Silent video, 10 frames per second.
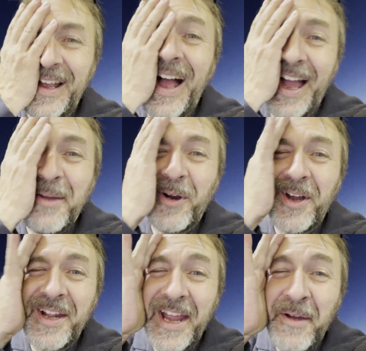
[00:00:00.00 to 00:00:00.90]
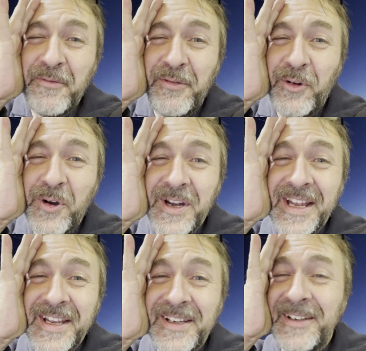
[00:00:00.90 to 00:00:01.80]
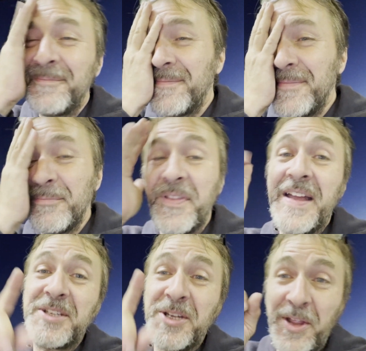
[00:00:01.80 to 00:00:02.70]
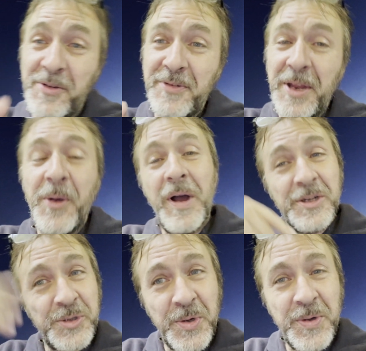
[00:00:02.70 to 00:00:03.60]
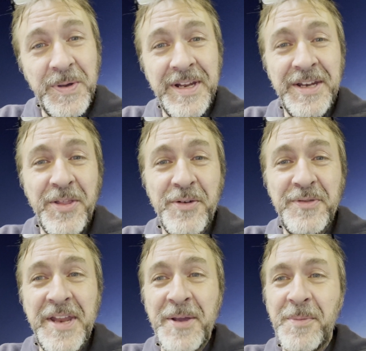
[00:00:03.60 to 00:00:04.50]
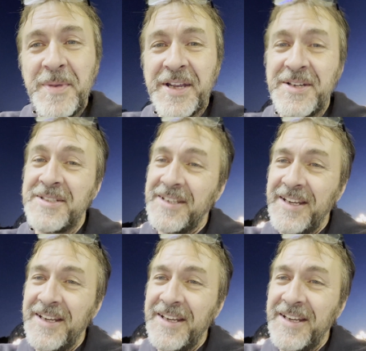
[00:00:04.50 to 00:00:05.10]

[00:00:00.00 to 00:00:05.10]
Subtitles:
I bought an M4 Leica, but that's another video. I'll show you in another video, because,